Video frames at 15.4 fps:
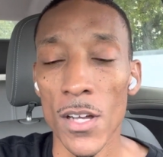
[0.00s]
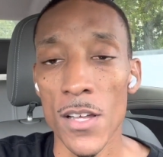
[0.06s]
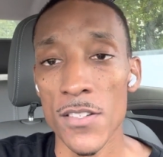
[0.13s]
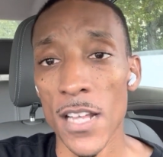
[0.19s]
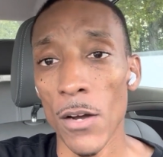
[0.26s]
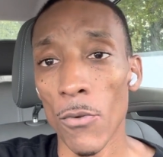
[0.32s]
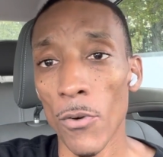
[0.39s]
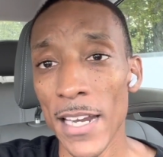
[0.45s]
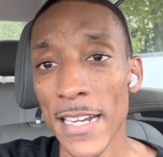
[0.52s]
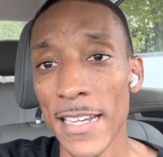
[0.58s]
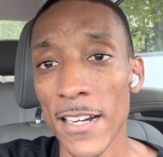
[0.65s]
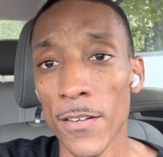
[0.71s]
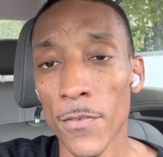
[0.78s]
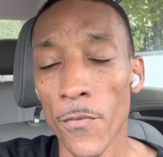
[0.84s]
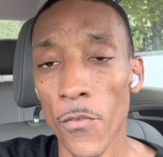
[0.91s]
So I waited
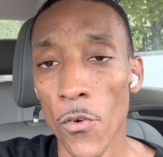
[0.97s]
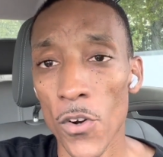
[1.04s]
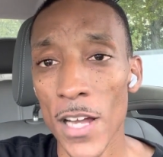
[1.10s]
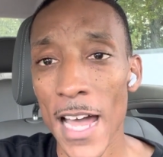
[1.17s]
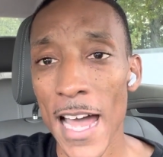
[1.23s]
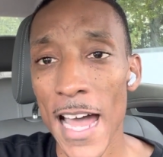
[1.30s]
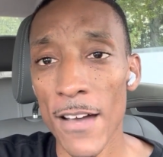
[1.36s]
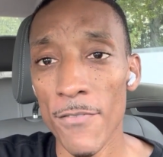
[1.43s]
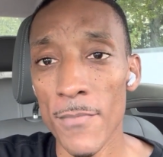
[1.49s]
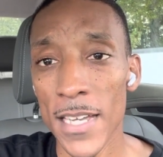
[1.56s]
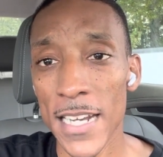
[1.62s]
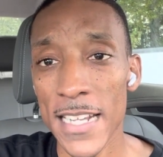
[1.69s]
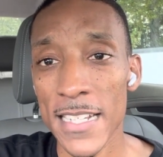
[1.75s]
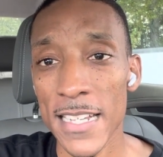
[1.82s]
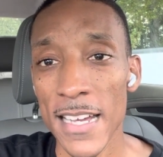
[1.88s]
there four and a half
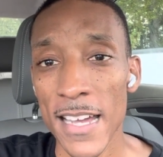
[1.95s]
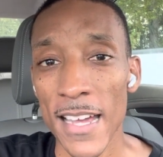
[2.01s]
minutes.